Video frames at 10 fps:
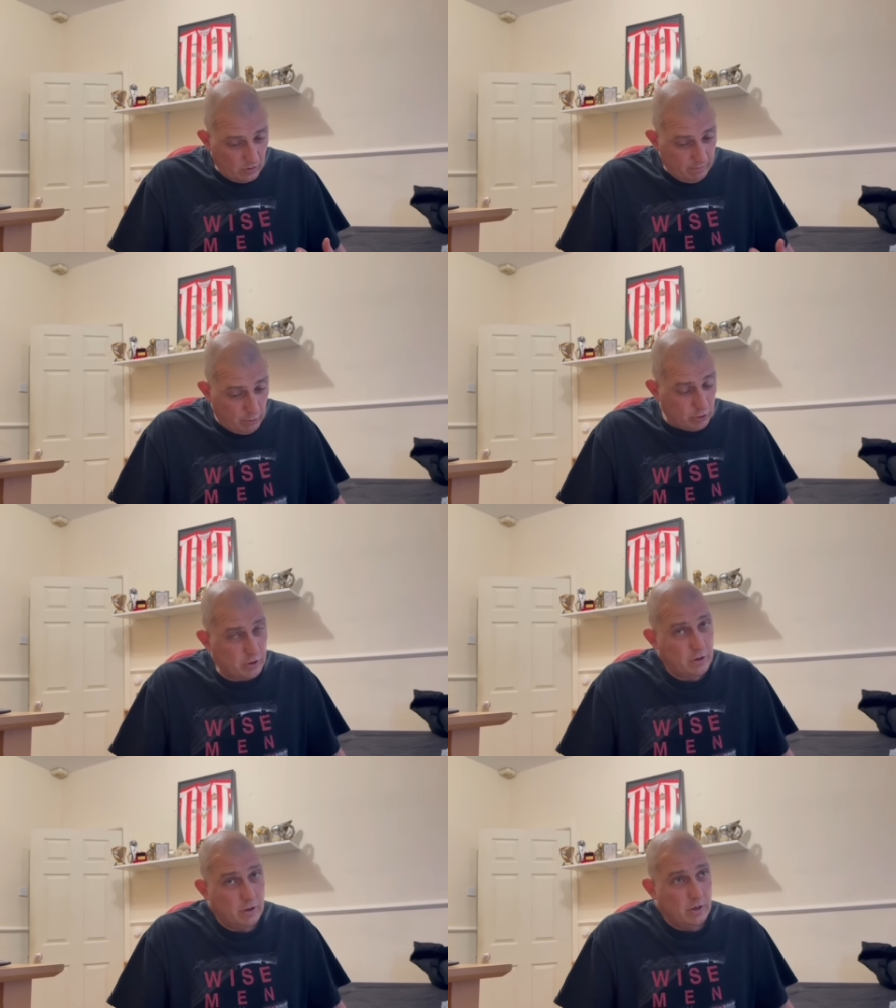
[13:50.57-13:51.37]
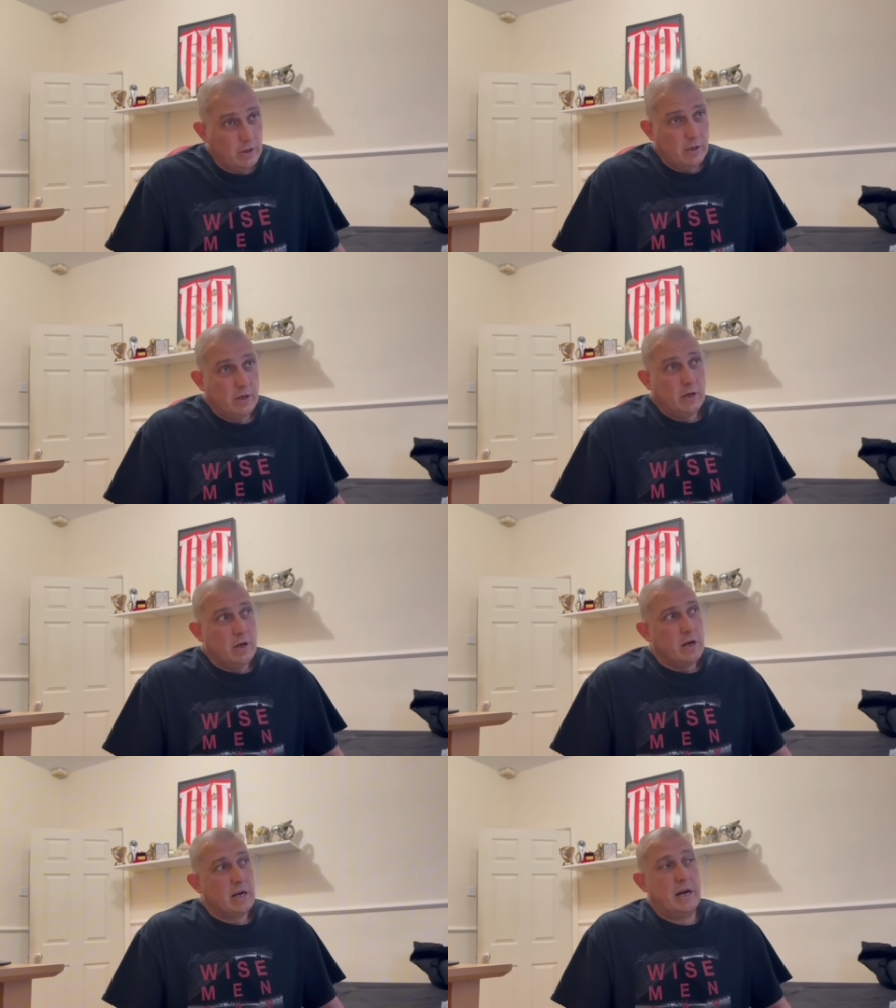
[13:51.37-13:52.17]
But
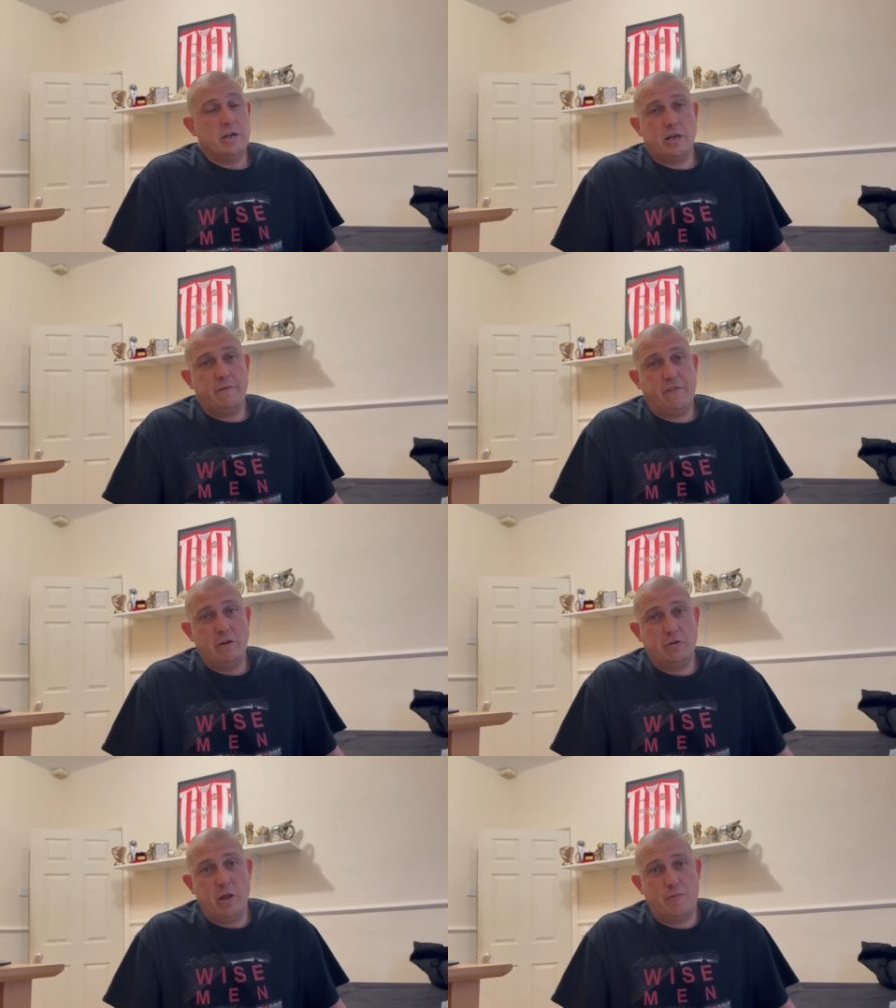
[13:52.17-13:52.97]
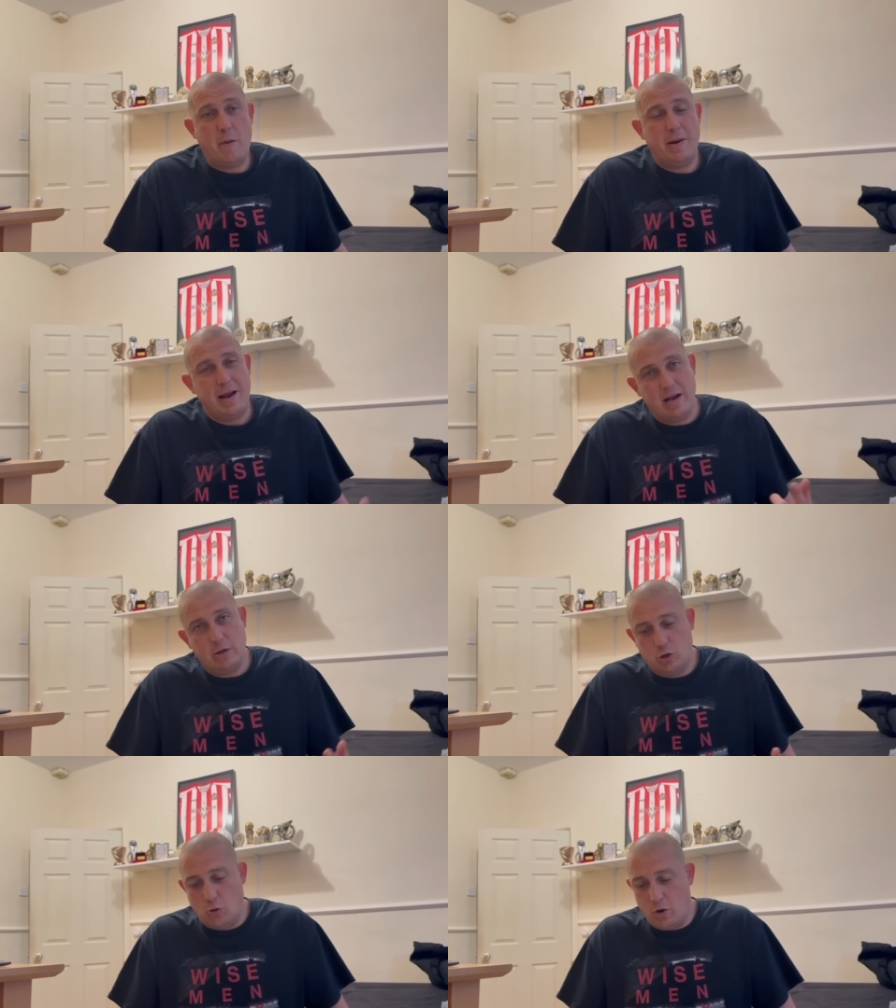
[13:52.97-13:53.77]
can you see him feature in the Premier League? Let
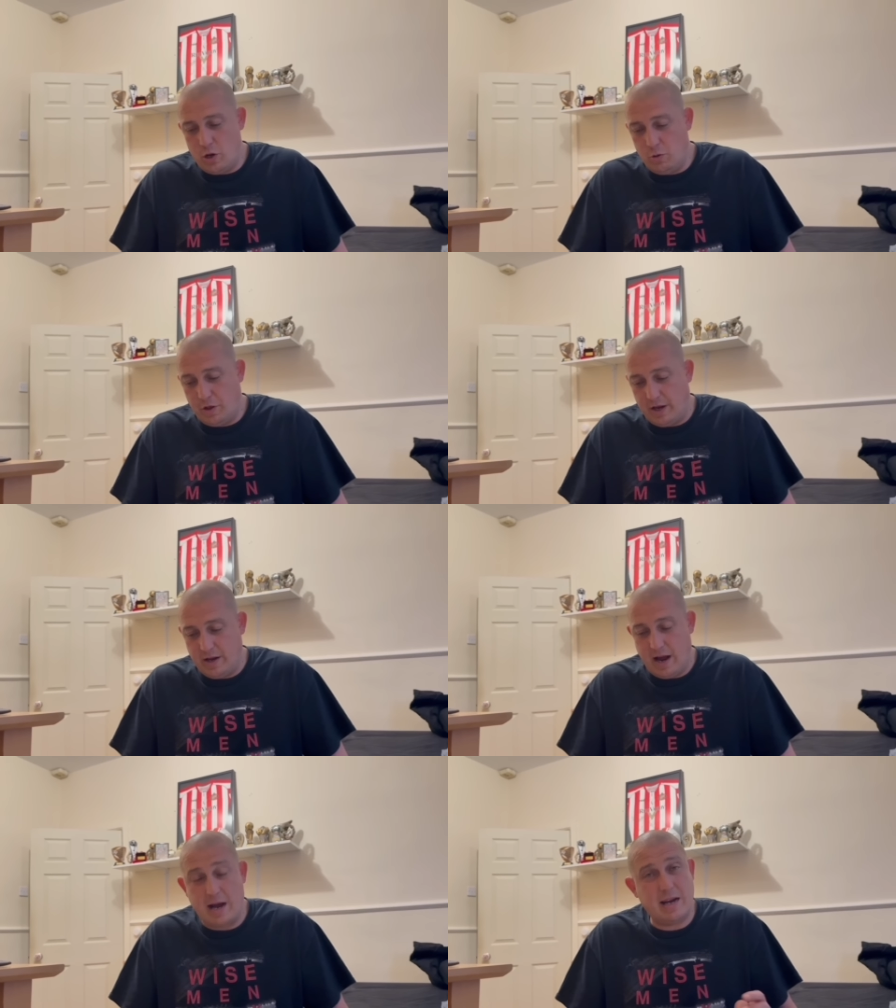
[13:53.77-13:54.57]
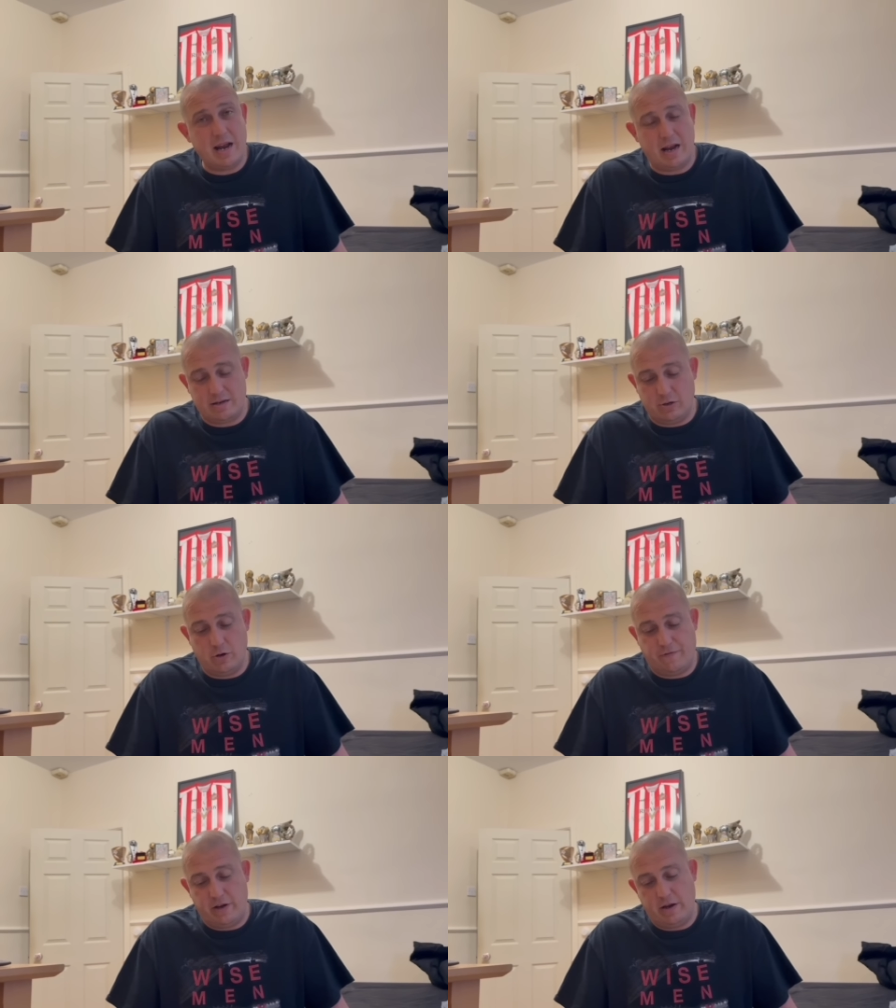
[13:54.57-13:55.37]
us know what you think. I don't
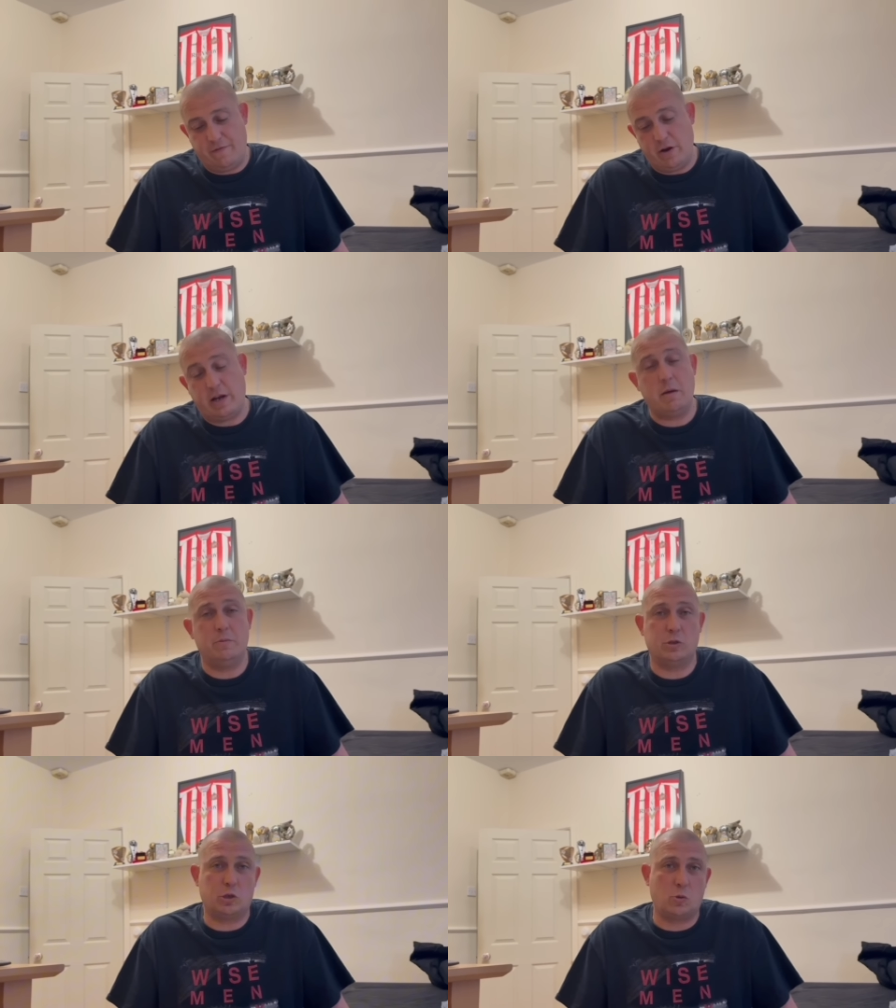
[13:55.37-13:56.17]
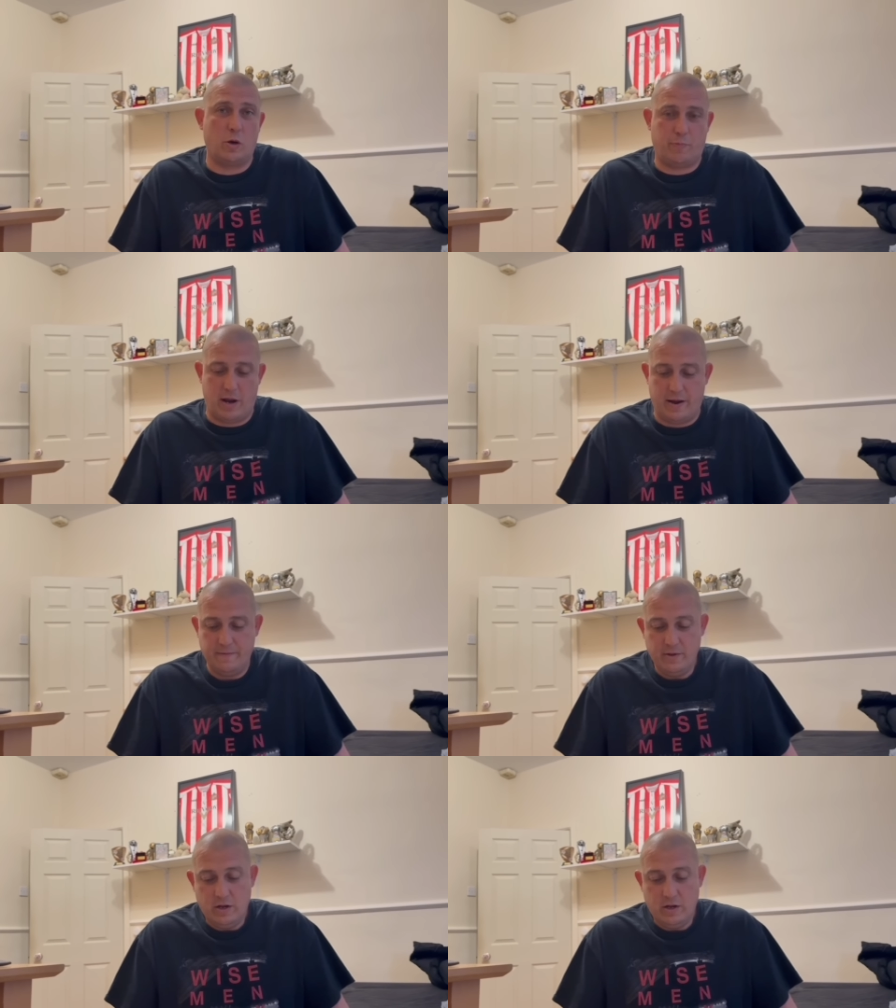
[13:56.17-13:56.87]
know if you'd keep him as a squad player.